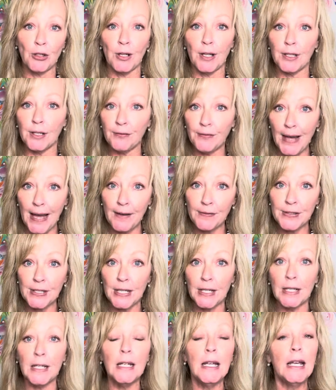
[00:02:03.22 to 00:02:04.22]
on the
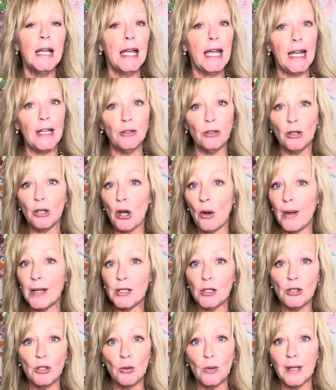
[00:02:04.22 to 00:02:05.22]
FAFSA, and you're going
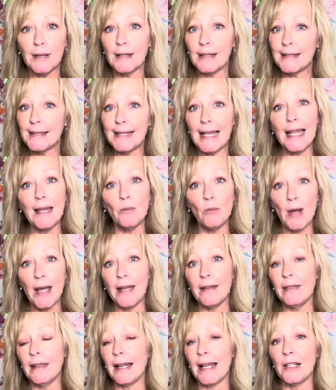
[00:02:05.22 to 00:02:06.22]
to do it the same way
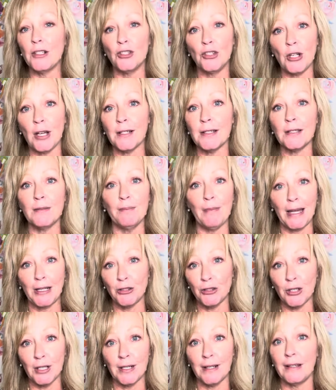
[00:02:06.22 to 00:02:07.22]
that I just
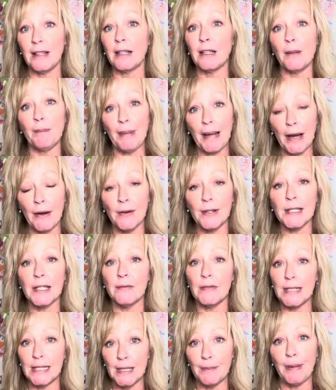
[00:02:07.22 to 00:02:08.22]
mentioned that the parents of
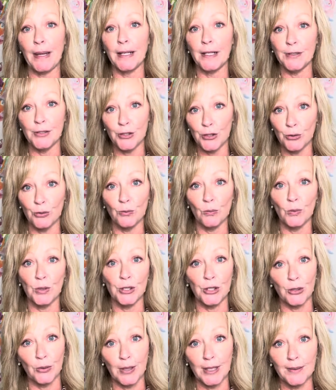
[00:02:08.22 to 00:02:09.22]
a dependent student would
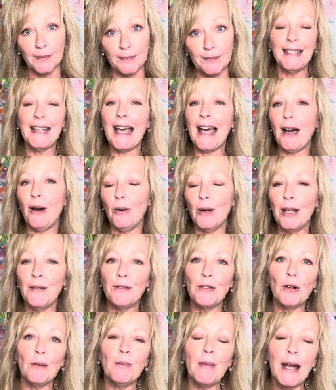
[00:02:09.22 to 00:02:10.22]
do it. Now, if
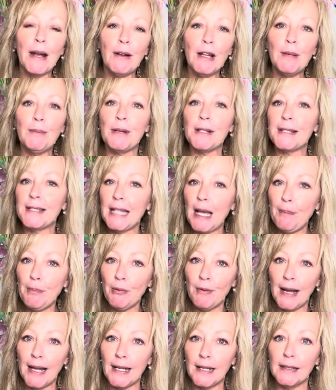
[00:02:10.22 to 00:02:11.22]
you're married but
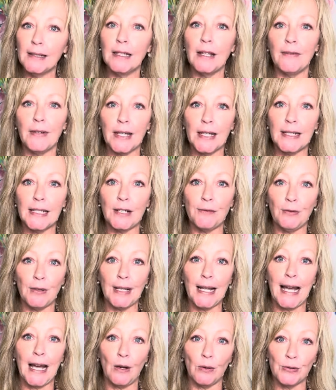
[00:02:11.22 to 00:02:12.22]
separated, living in different
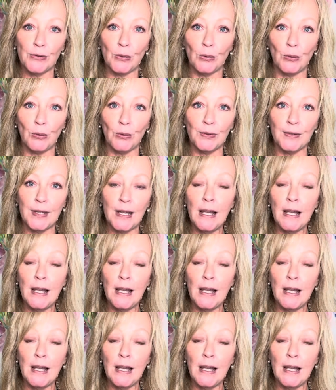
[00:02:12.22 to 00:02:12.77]
households,